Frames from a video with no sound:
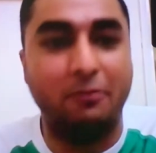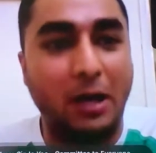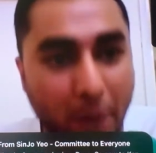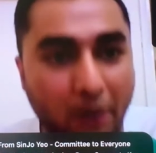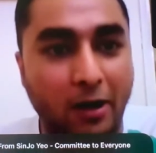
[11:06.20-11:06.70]

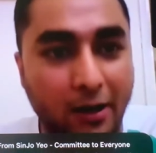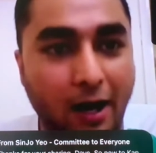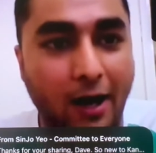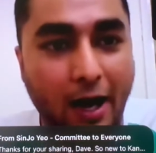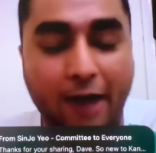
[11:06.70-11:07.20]

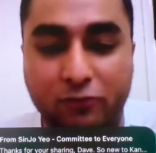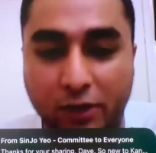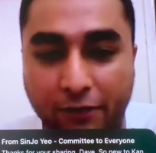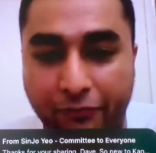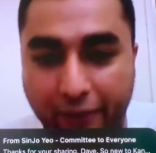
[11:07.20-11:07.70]
I have
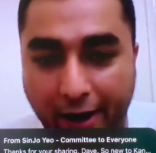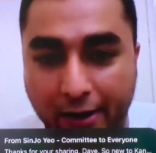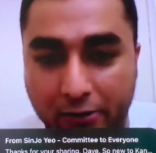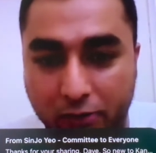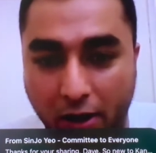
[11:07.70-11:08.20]
to give
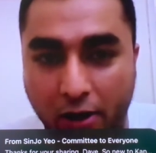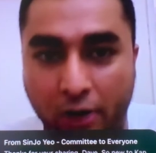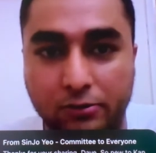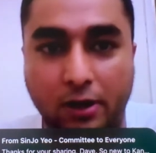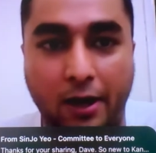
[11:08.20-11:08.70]
credit a
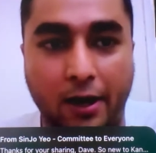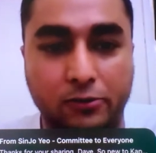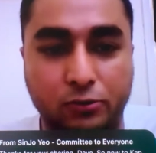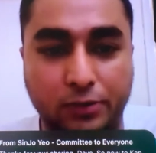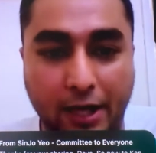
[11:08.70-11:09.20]

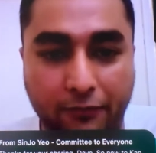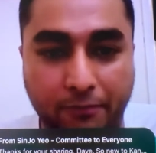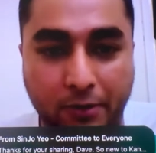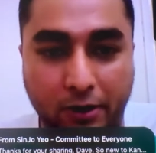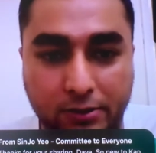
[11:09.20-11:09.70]
lot to
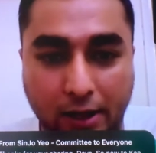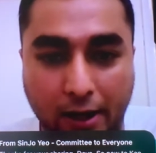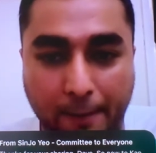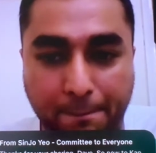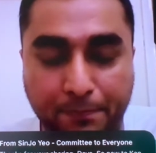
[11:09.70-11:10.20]
Dave because
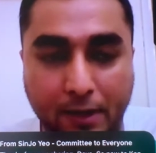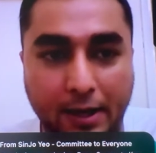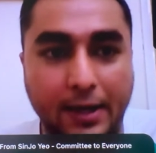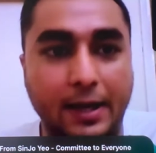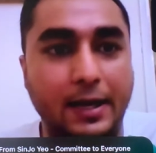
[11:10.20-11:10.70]

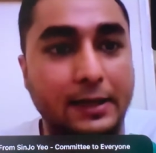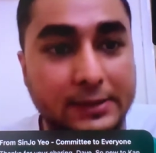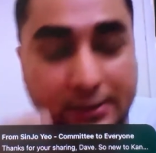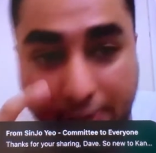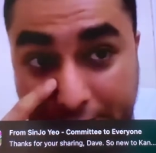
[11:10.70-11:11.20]
he
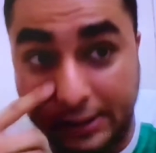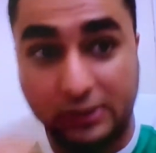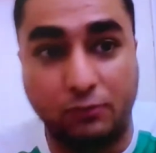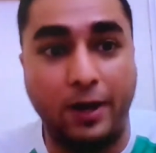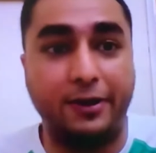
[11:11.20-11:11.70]
does his
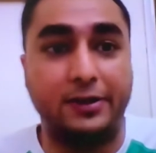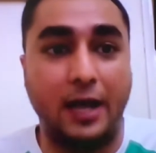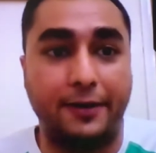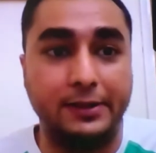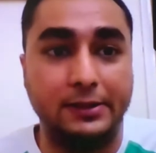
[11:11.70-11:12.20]
research very
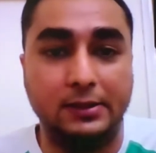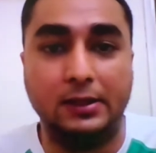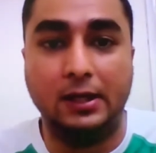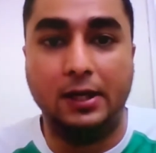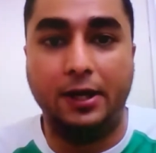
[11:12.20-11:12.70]
thorough.
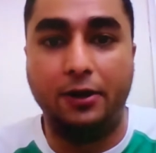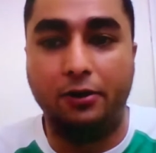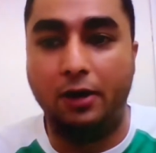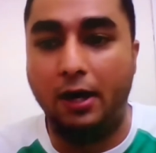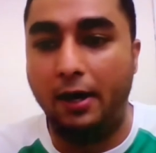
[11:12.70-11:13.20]

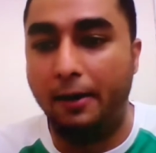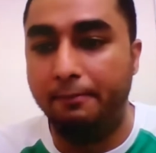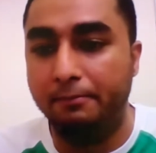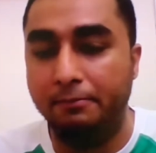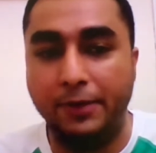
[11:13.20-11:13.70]

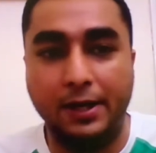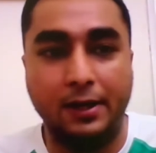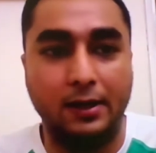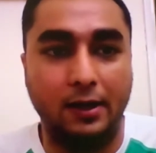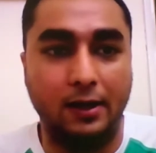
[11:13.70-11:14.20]

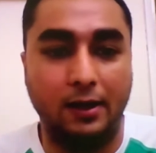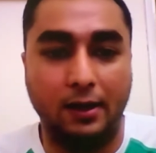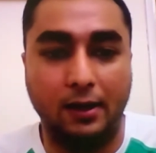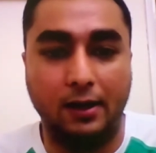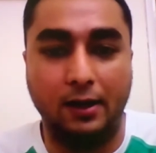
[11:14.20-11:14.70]
Being
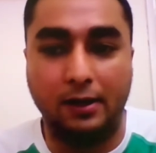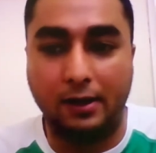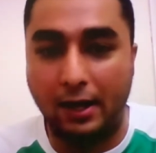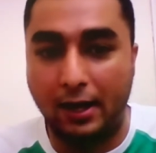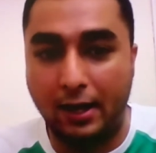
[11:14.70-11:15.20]
a
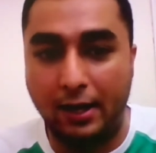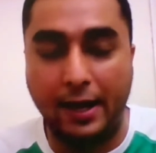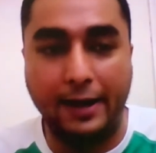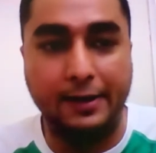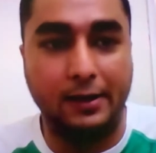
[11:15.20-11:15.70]

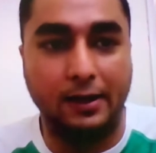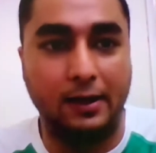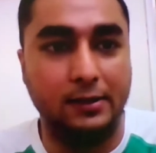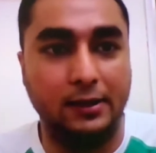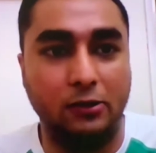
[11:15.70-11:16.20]
car addict,
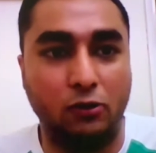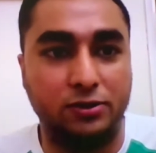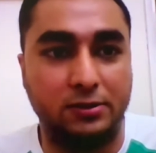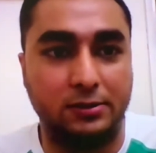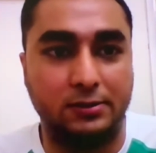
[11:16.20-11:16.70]
he
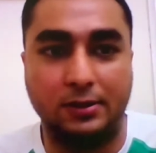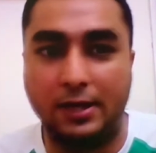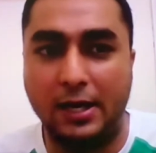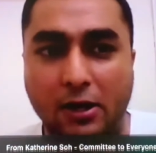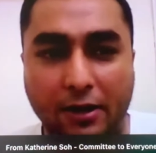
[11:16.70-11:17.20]

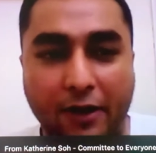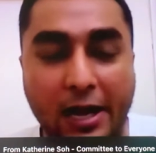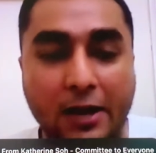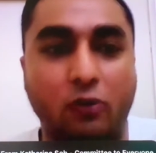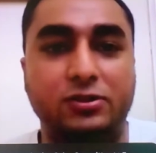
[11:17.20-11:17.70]

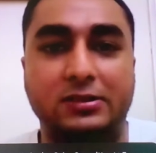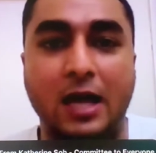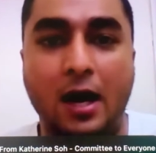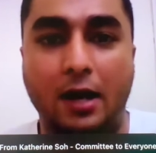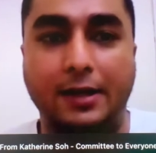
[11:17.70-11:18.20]
really
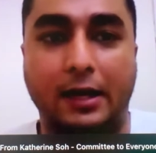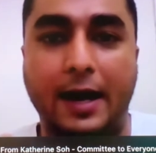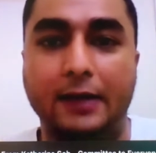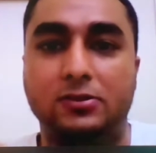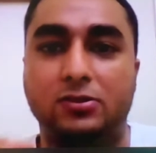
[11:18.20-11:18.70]
knows the
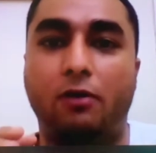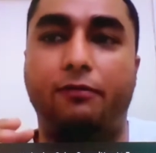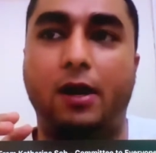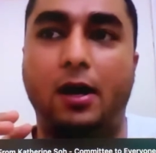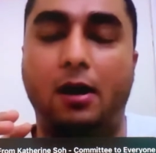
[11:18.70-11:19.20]
kinds
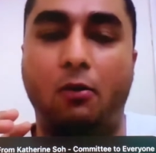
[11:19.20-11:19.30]
of